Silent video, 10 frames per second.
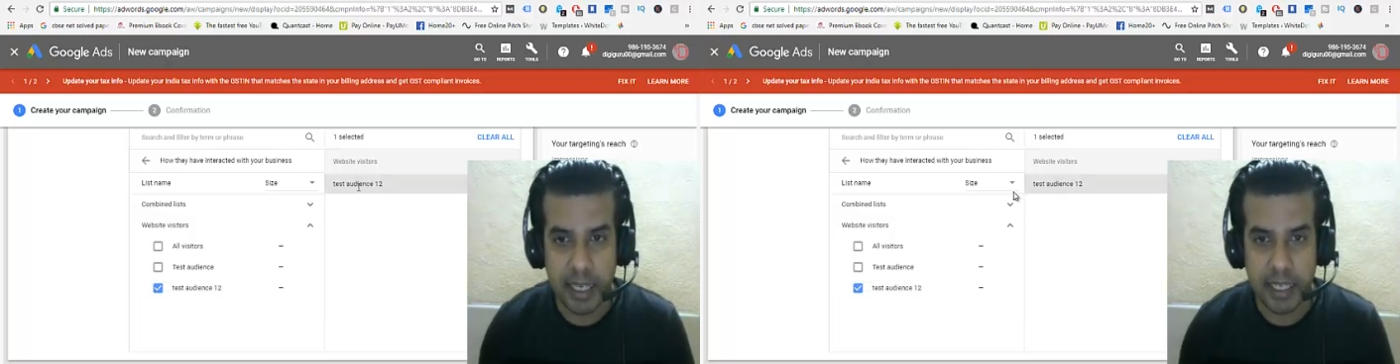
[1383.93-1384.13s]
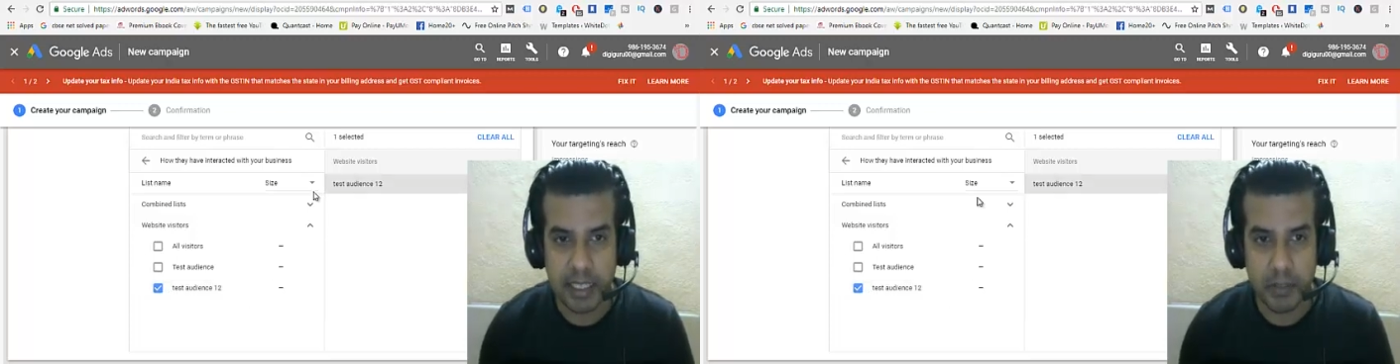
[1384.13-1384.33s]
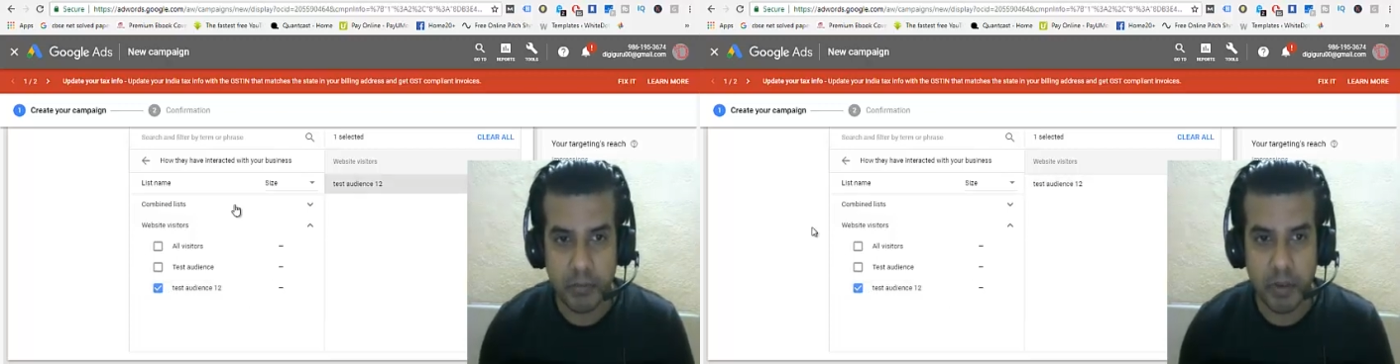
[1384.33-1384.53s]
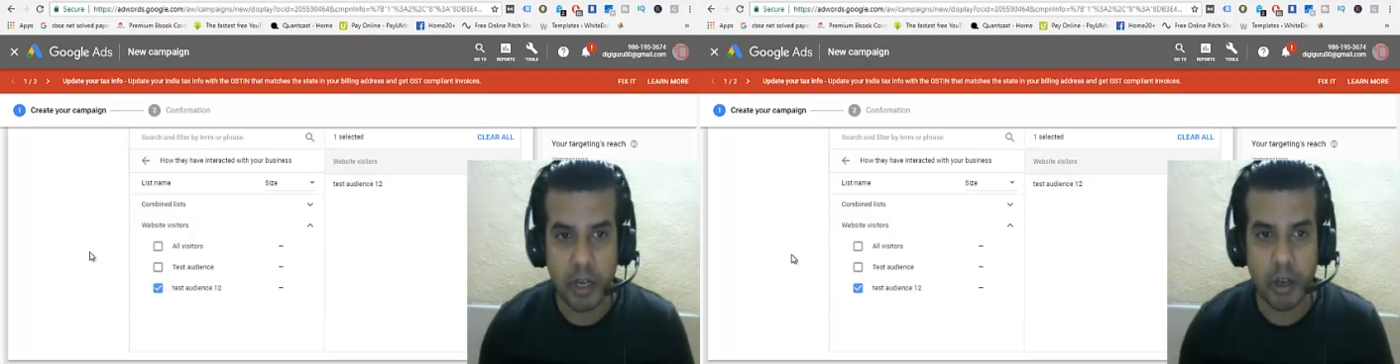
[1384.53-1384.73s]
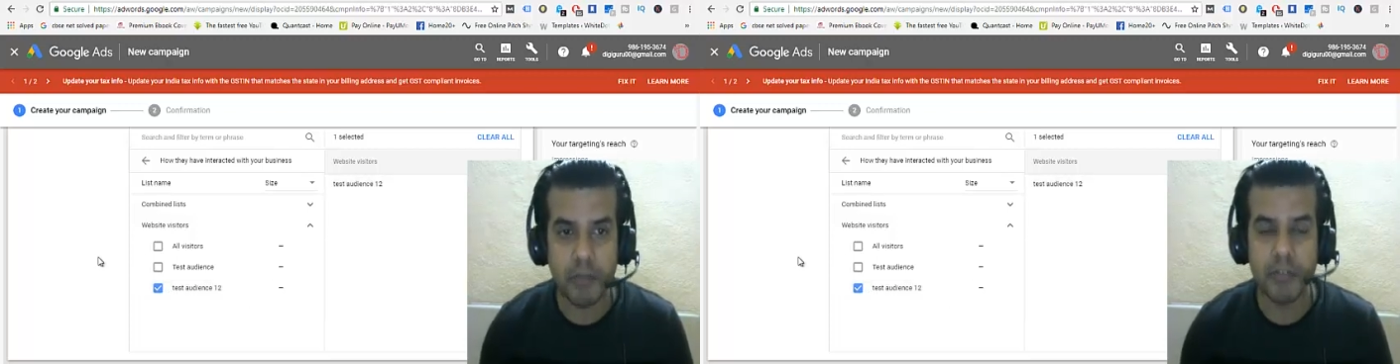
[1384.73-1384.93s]
as
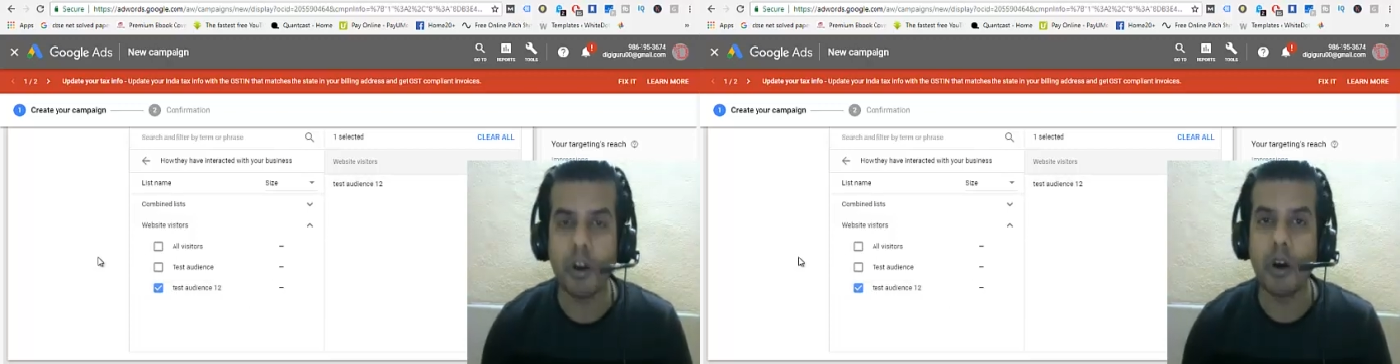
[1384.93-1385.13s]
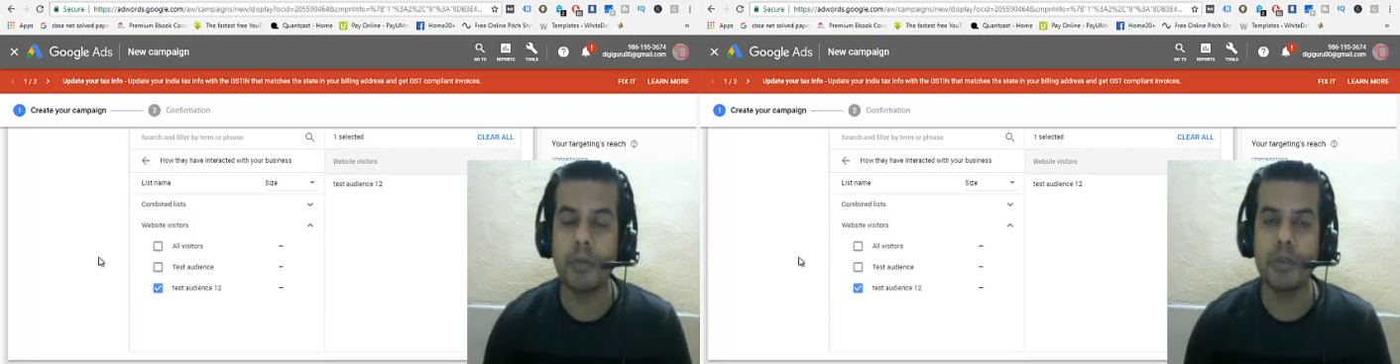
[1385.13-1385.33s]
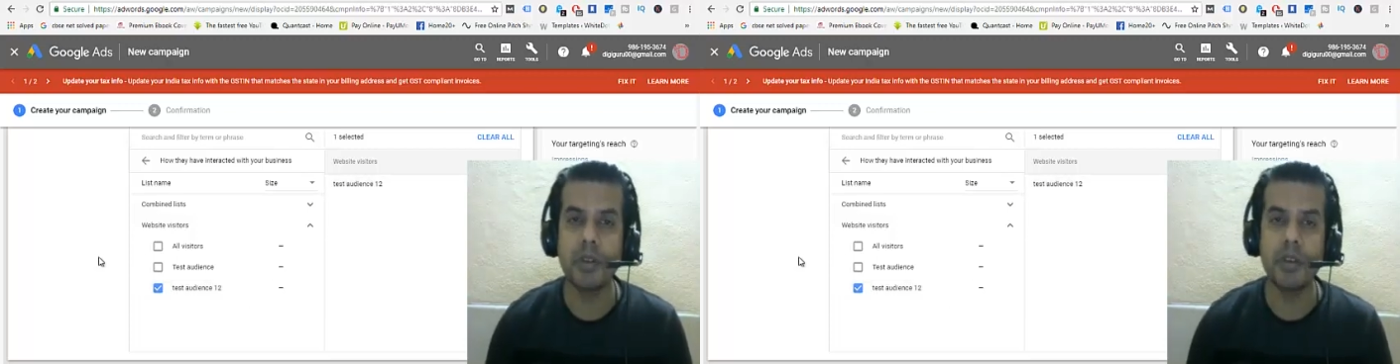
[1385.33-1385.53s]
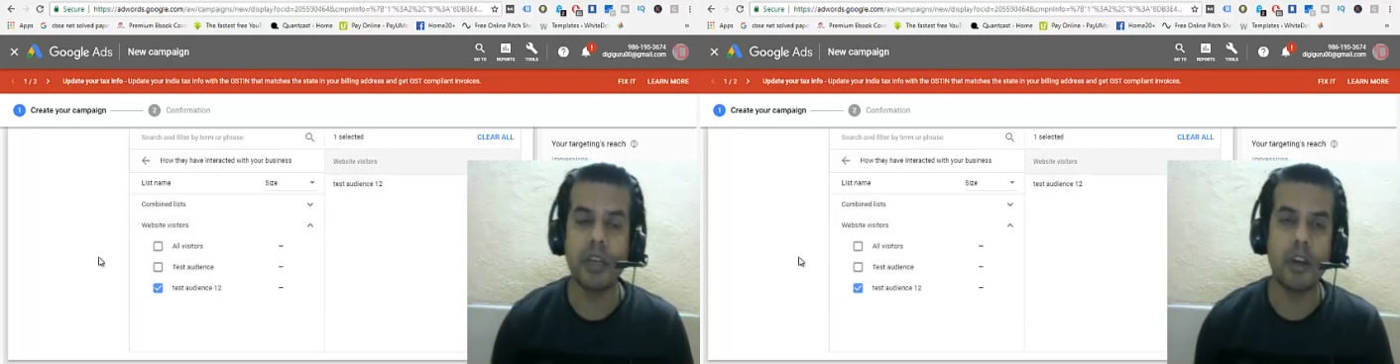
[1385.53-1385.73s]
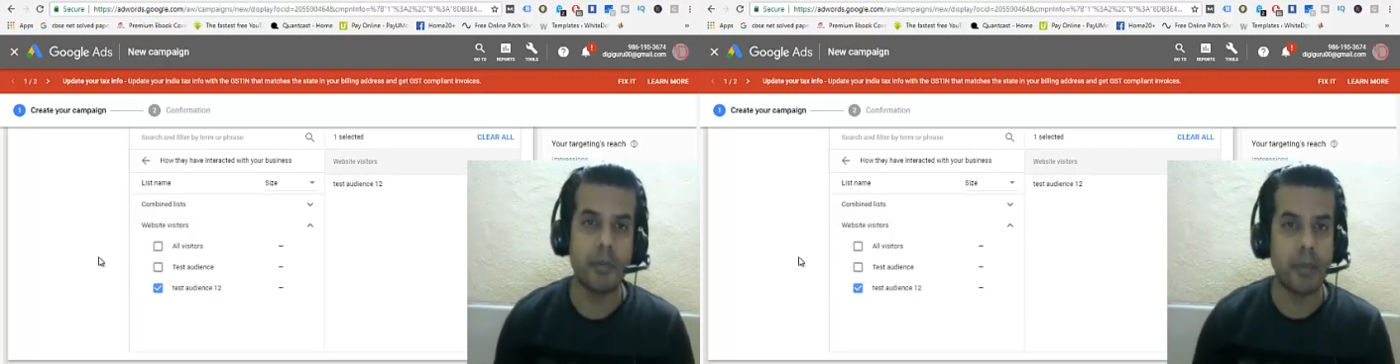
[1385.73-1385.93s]
one of the option
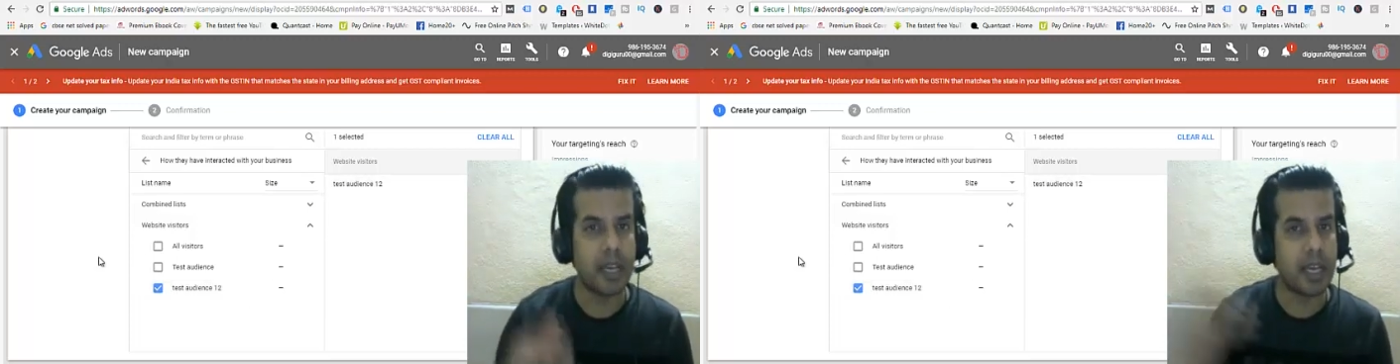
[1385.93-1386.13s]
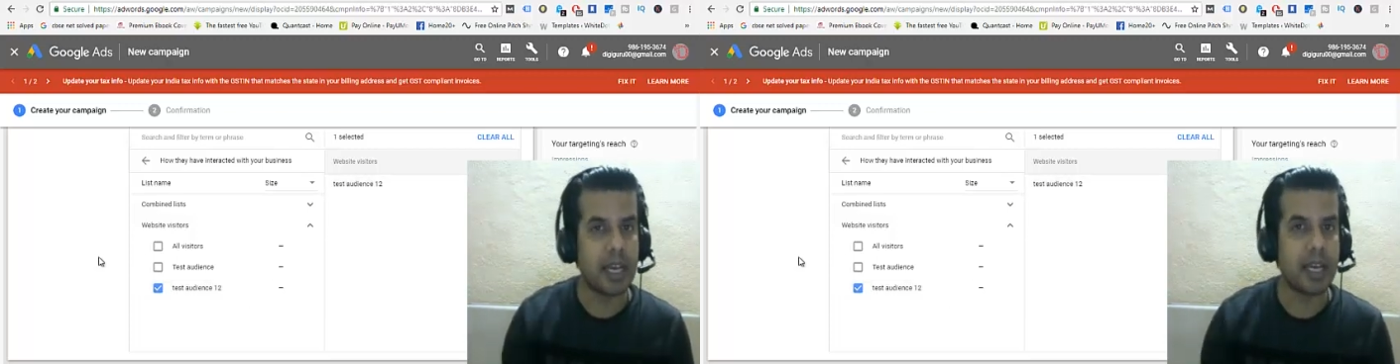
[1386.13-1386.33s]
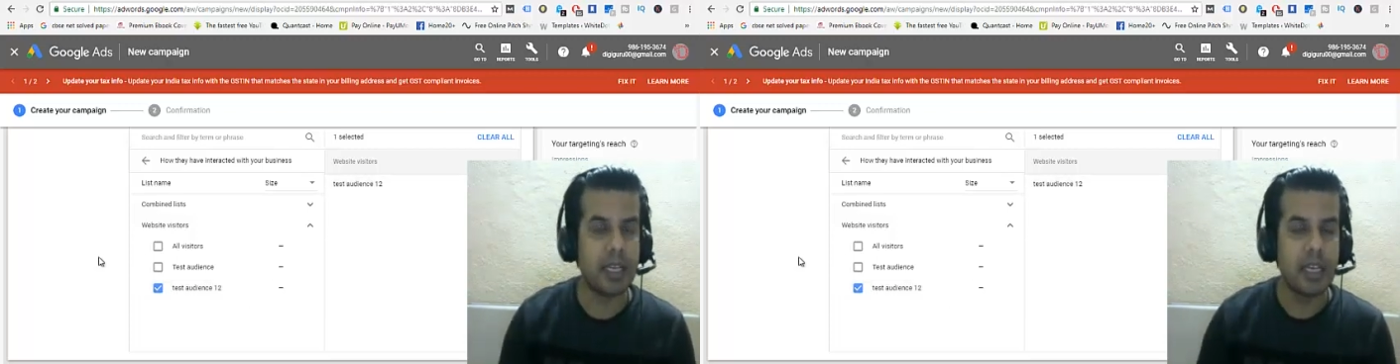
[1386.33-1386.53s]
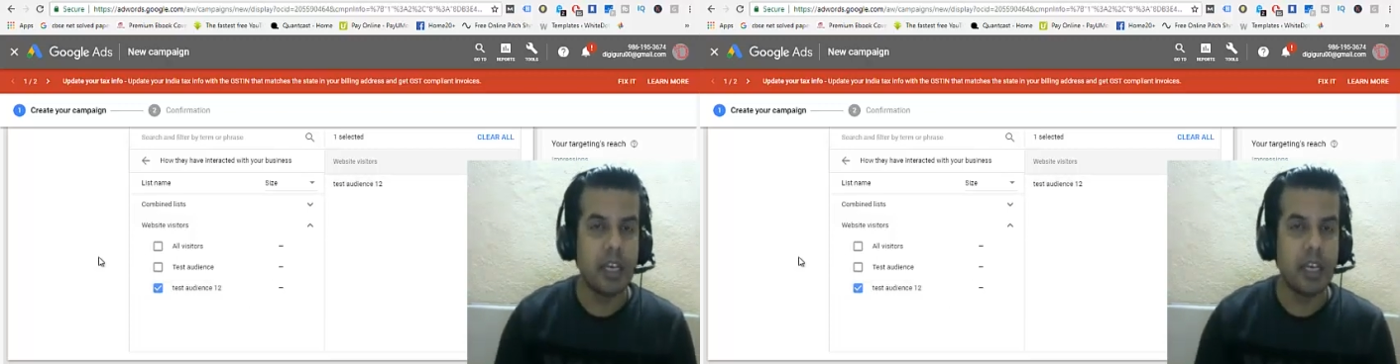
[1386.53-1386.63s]
on my ad,